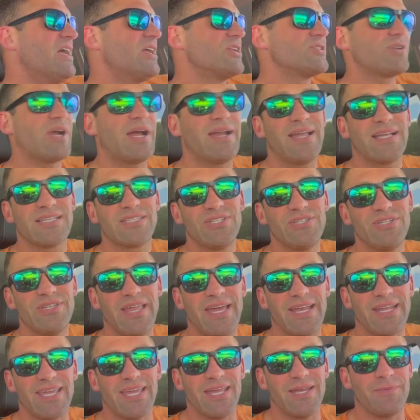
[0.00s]
Try not to do
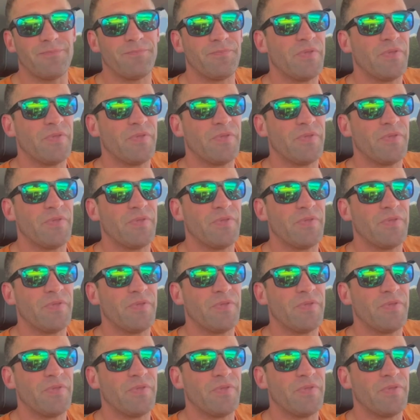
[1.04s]
that again.